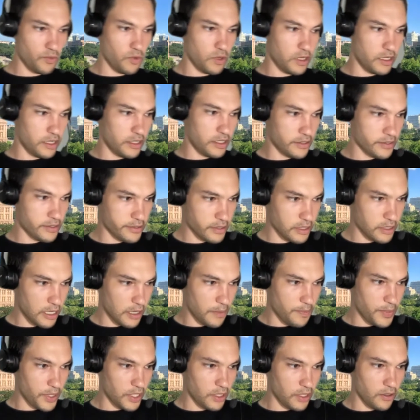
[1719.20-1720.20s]
was
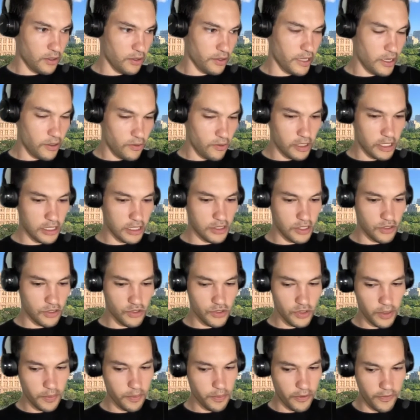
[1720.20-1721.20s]
a bill that would
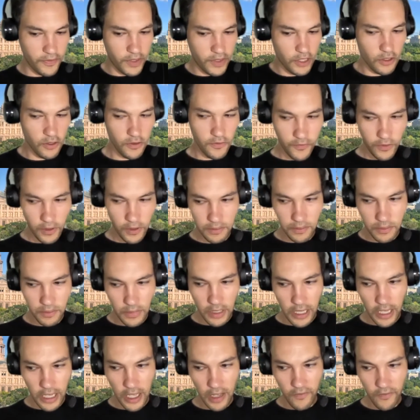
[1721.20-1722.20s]
essentially prevent you
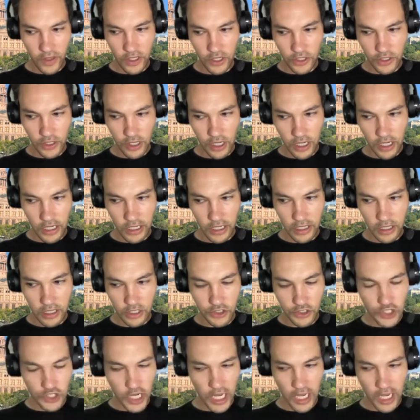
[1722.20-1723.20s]
from having your dog on a
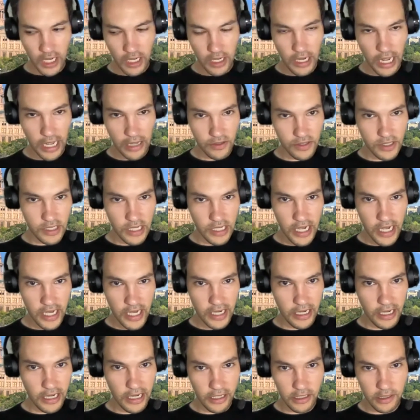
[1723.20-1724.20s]
chain
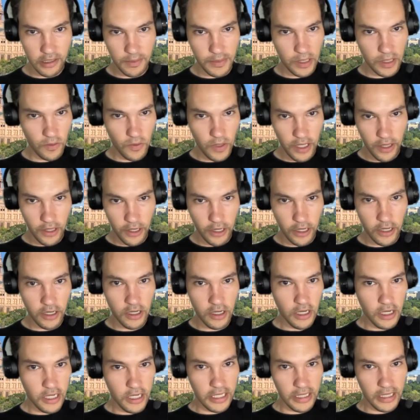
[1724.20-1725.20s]
outside in inclement weather,
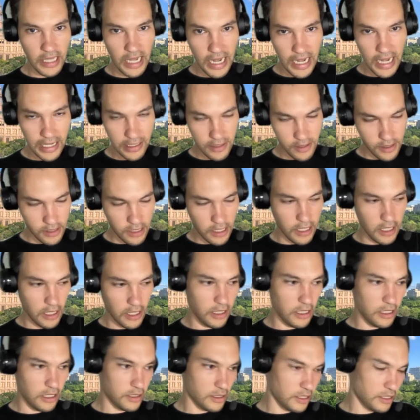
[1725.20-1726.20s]
in the hot
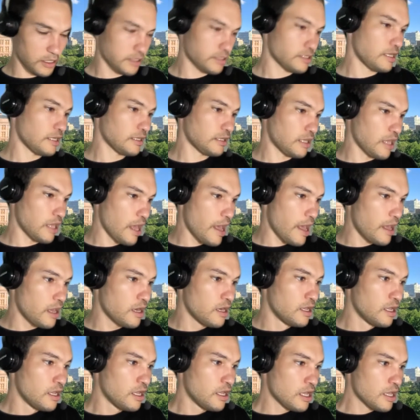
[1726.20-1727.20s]
sun, and things like that.
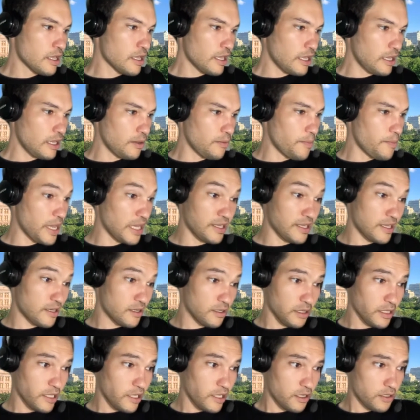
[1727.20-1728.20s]
It would make it
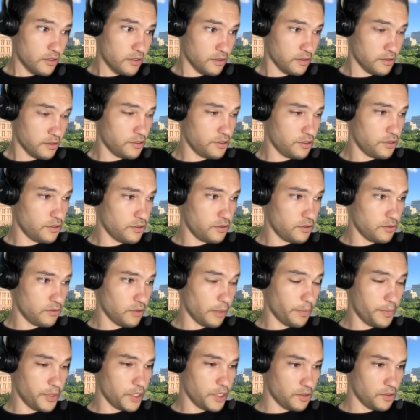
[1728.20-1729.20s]
illegal to
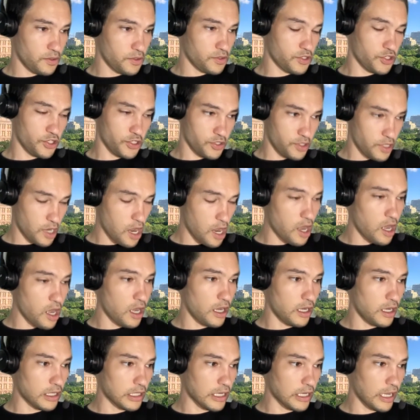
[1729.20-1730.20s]
abuse your
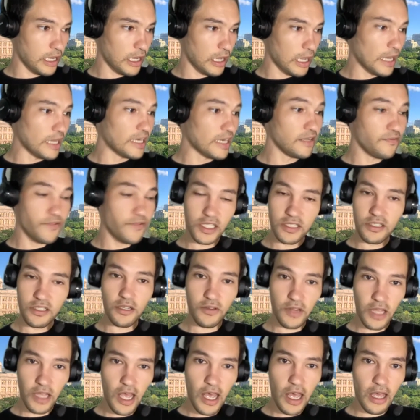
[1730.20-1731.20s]
dog, and he
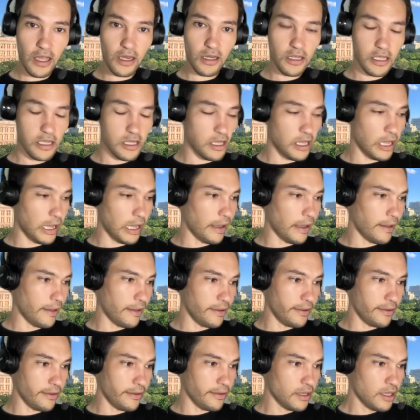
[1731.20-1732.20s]
vetoed that.
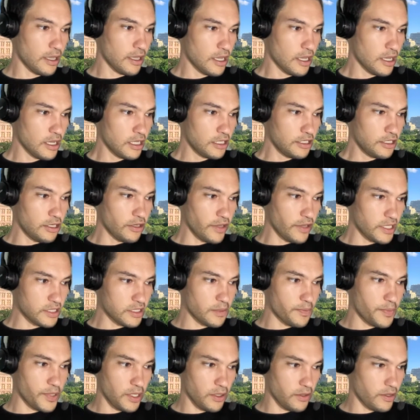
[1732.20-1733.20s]
And that's
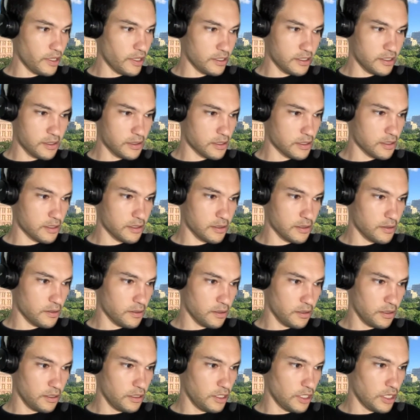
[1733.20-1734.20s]
a bill that's
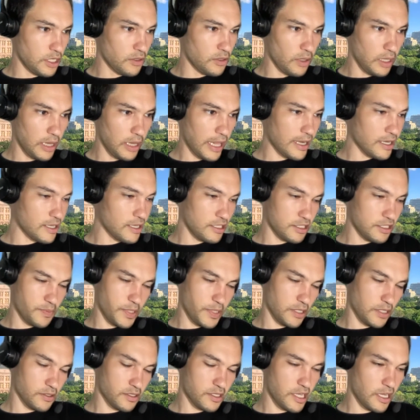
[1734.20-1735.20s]
a lot of these
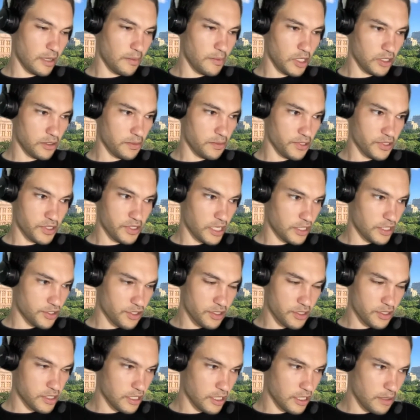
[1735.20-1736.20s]
bills take multiple
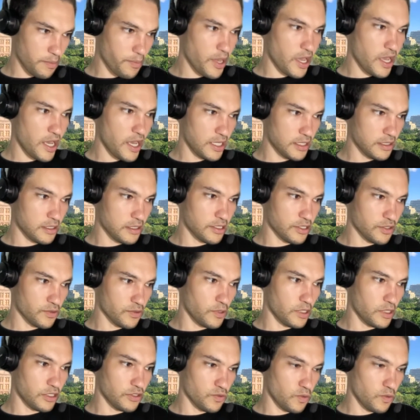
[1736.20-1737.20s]
sessions to get passed. This
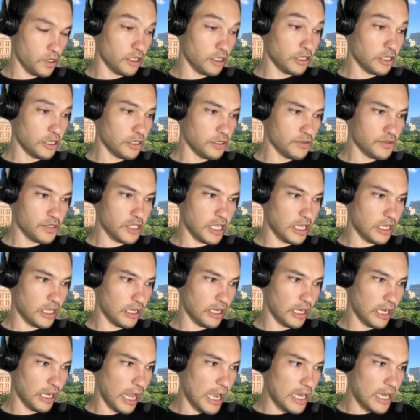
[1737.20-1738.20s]
one is one of those,
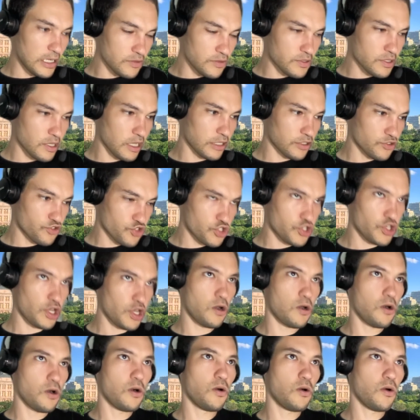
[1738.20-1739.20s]
and I was like
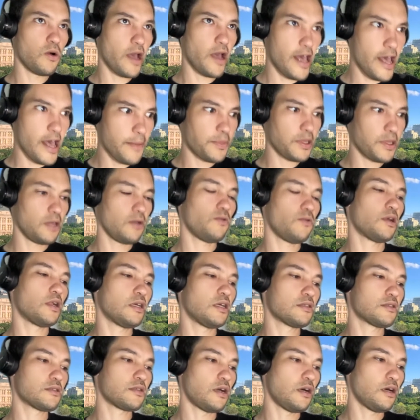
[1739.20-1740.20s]
so happy when
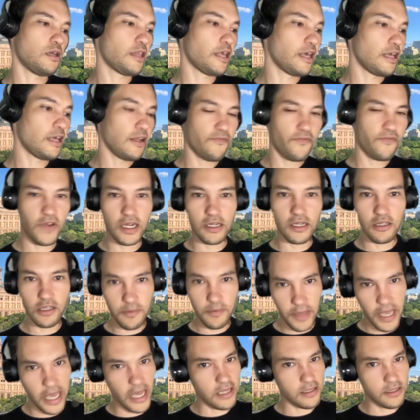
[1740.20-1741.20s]
I saw that it finally
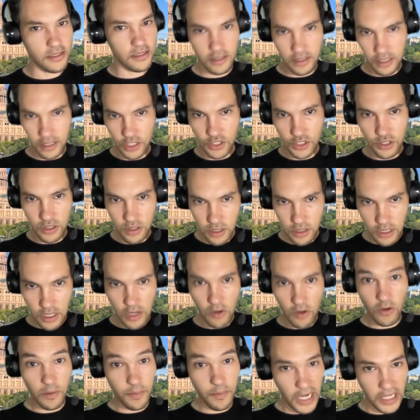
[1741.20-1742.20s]
passed this session
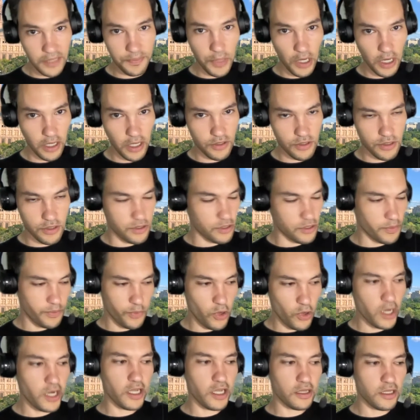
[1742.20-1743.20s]
with bipartisan
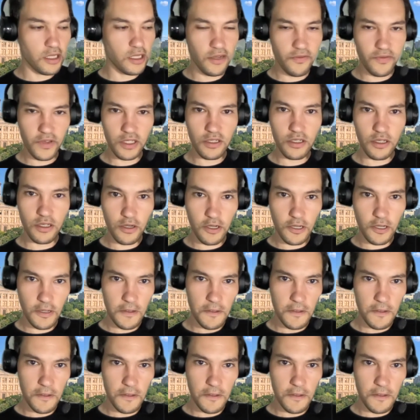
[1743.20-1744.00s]
support, and then he vetoed it.